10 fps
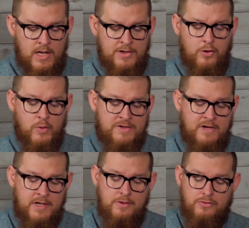And so I want
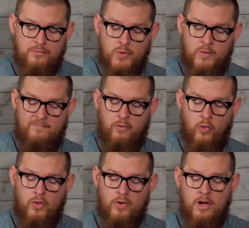to take you through
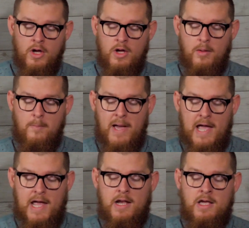four
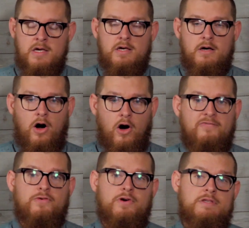main
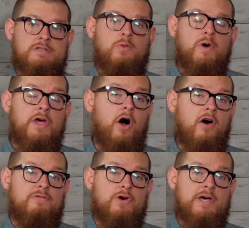offerings that we
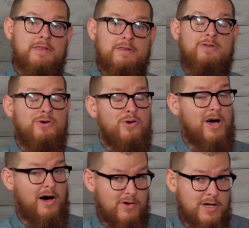offer in the new
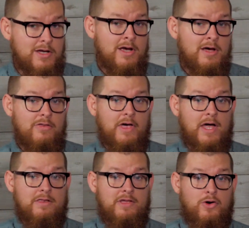covenant
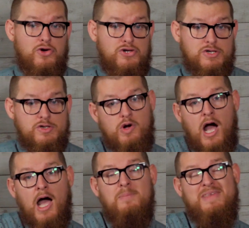that, that are
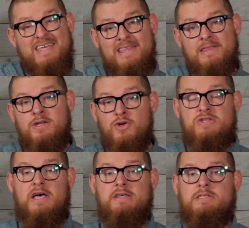described in the New
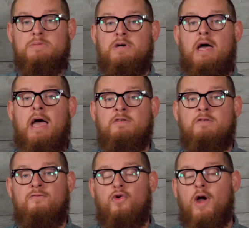Testament
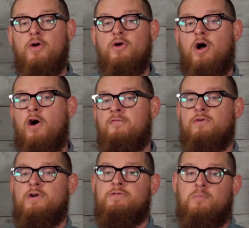as fragrant
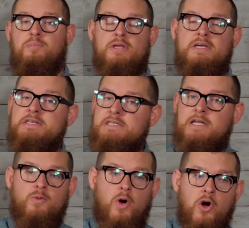offerings or
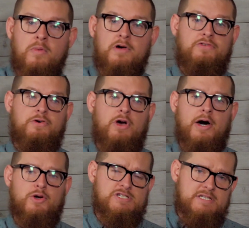pleasing aromas to
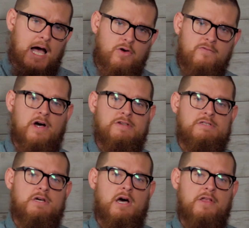God or
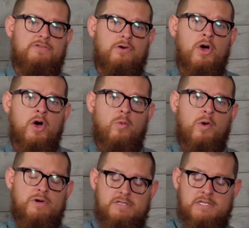sacrifices to God. So,
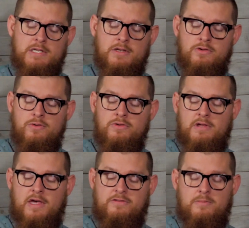what we see in the New
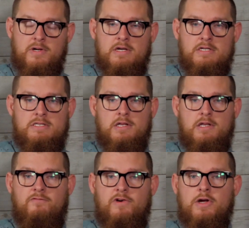Testament is that
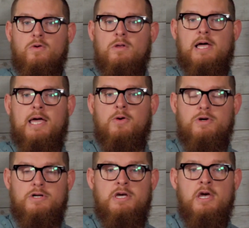Levitical
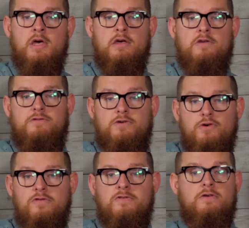language is
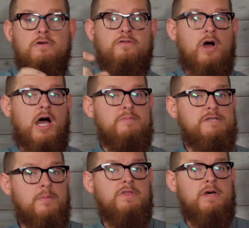used to describe
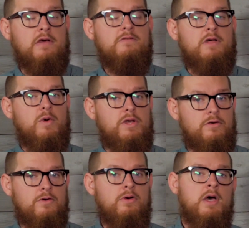some things that we
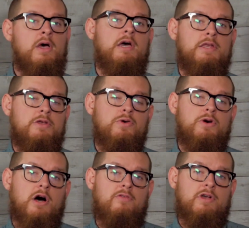do in the
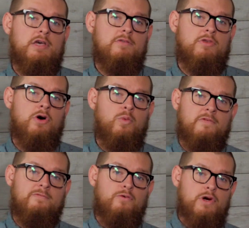new covenant, even though
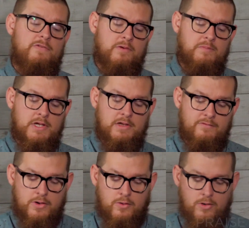we're free from the
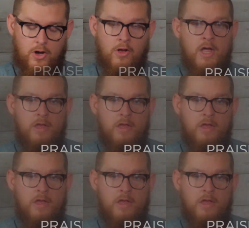Levitical law.